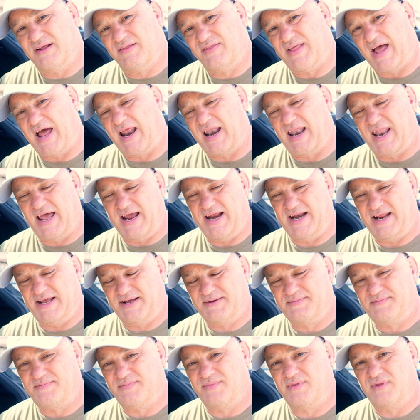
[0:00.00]
that
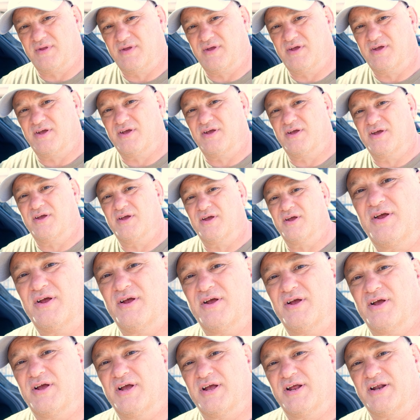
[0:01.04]
lighting
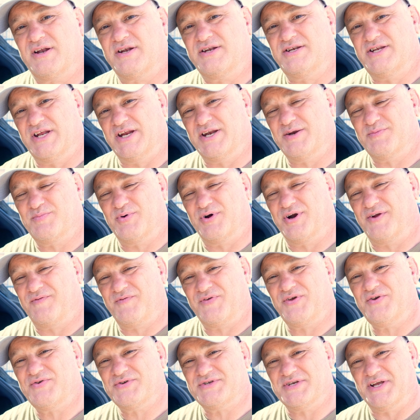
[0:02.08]
didn't put a
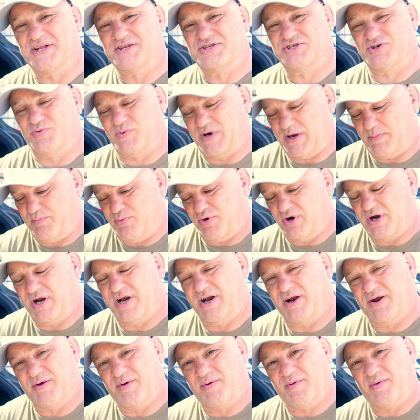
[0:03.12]
fuse in. So when I put it
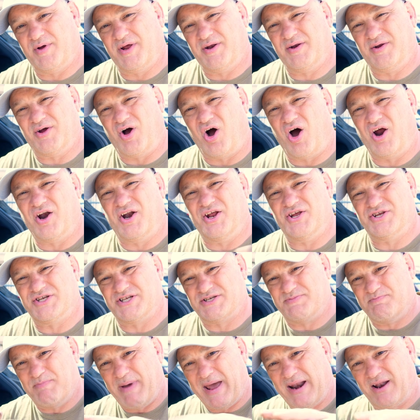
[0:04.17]
in Hondas,
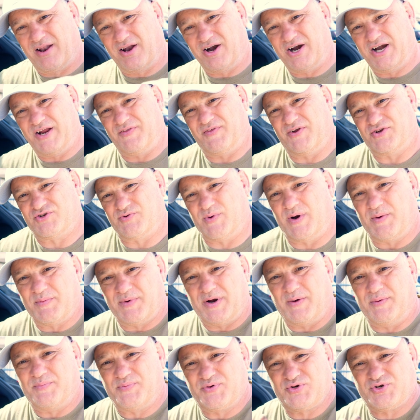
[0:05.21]
it's metal underneath there. So
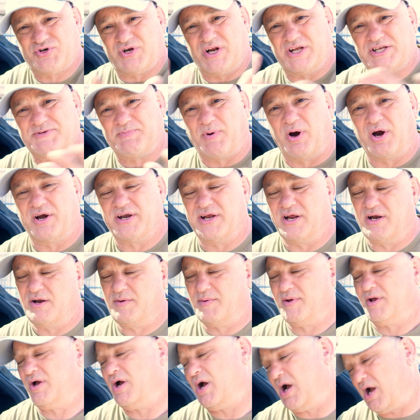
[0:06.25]
I sparked it. And I'm
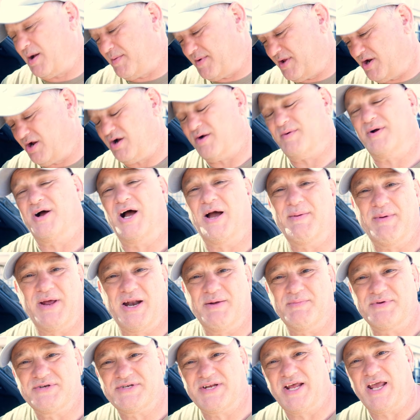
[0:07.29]
like, oh, I made
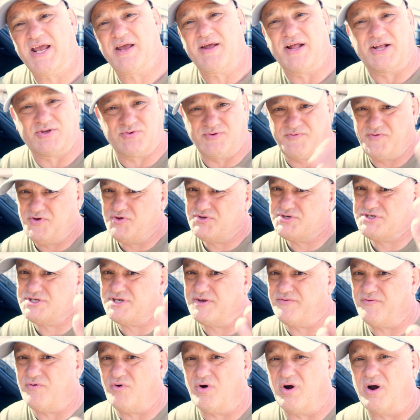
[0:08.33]
a mistake. That's what fuses
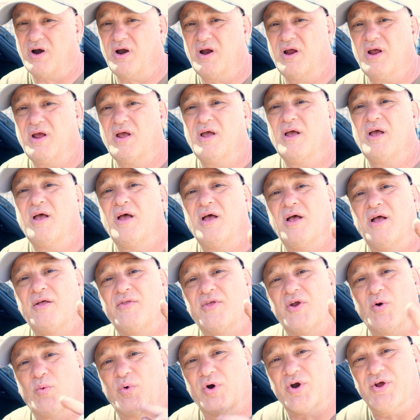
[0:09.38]
are for.
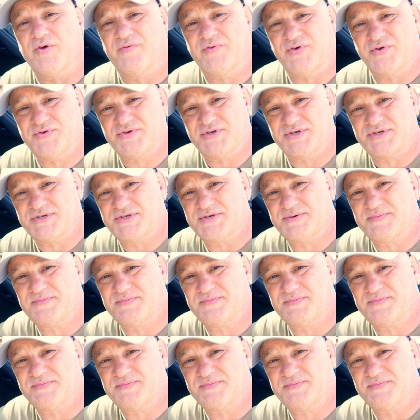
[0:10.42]
There were no fuses.